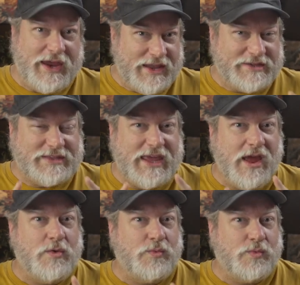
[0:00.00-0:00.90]
It is the
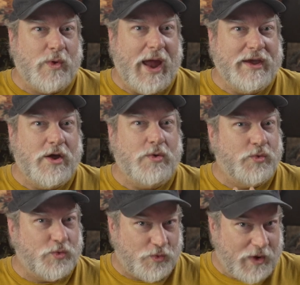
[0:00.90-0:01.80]
Rhino
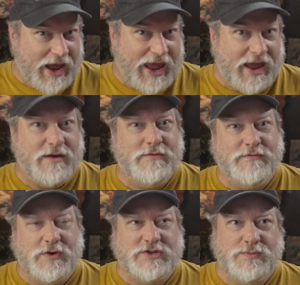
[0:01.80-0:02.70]
Gray
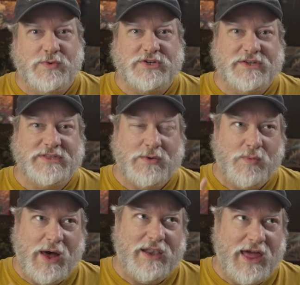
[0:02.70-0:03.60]
version, which is the
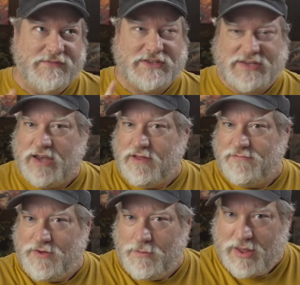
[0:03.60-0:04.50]
Wildlife Society of
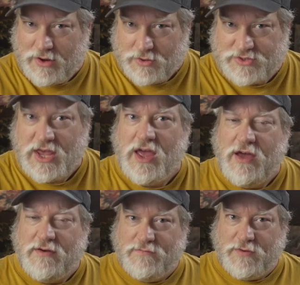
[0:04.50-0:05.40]
Filmmakers
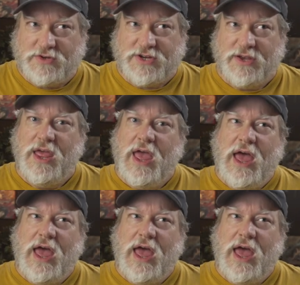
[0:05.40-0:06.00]
version.